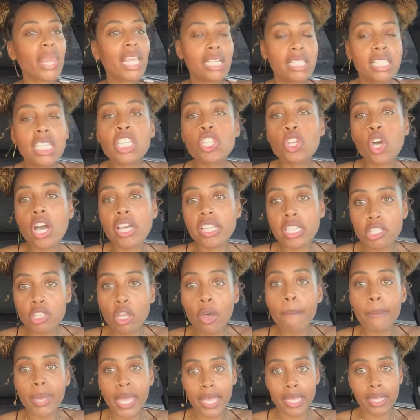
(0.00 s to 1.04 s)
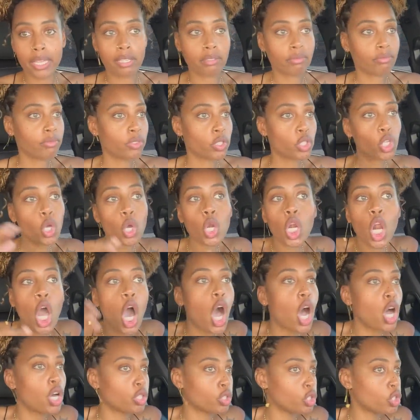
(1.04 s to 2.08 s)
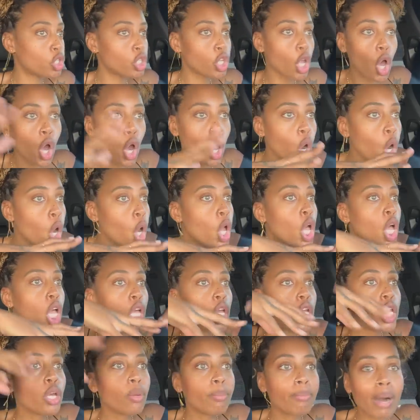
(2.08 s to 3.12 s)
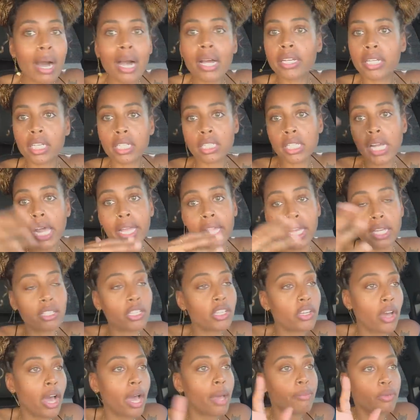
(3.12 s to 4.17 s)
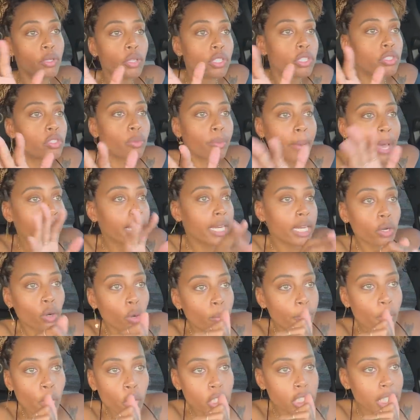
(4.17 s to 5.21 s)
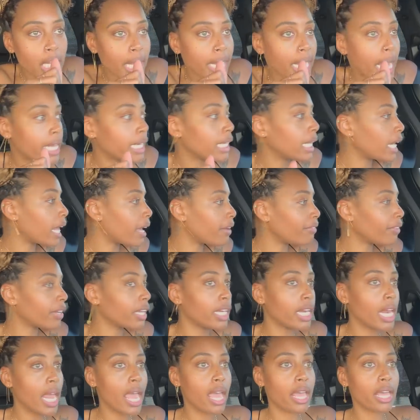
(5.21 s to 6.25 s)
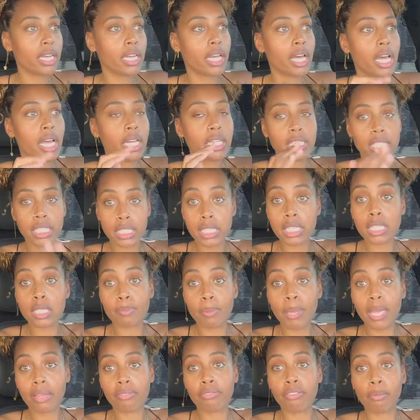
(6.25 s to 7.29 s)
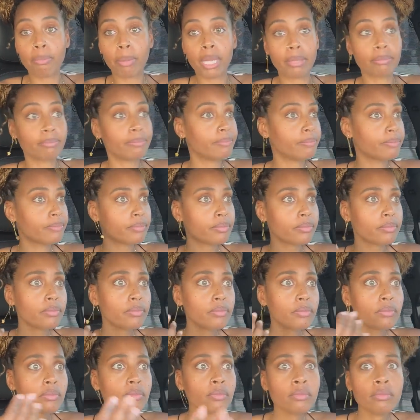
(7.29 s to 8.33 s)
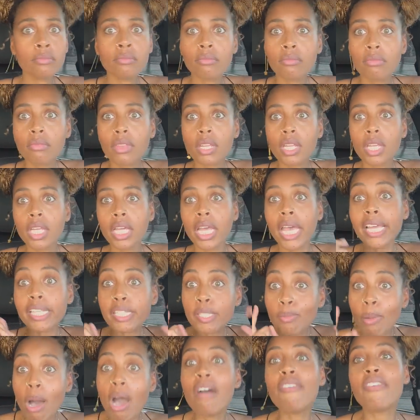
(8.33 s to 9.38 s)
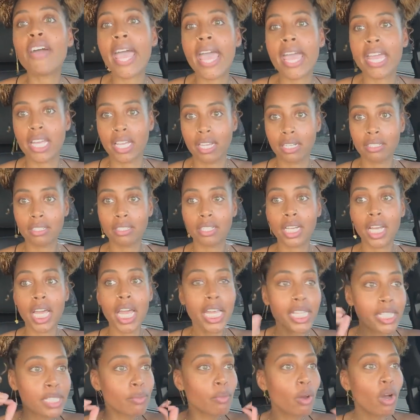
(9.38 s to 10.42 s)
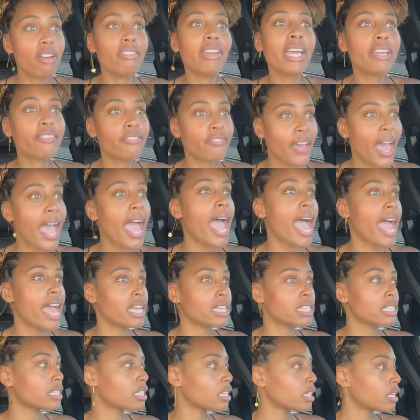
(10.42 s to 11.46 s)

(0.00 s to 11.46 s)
this car is so big so large so humongous like you know i'm used to my little porsche 911 and uh, this is big for me it's moving it's moving fast